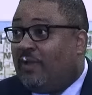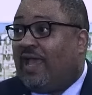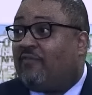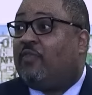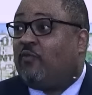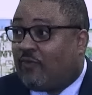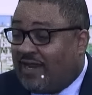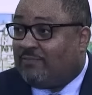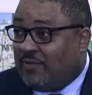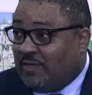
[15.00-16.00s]
we have the
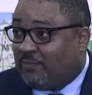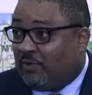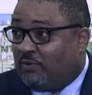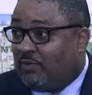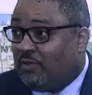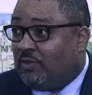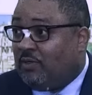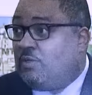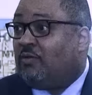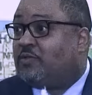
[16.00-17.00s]
right people
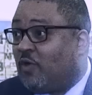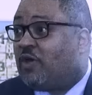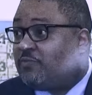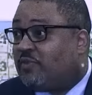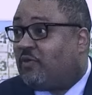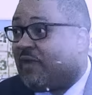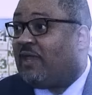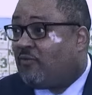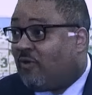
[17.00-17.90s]
charged with the right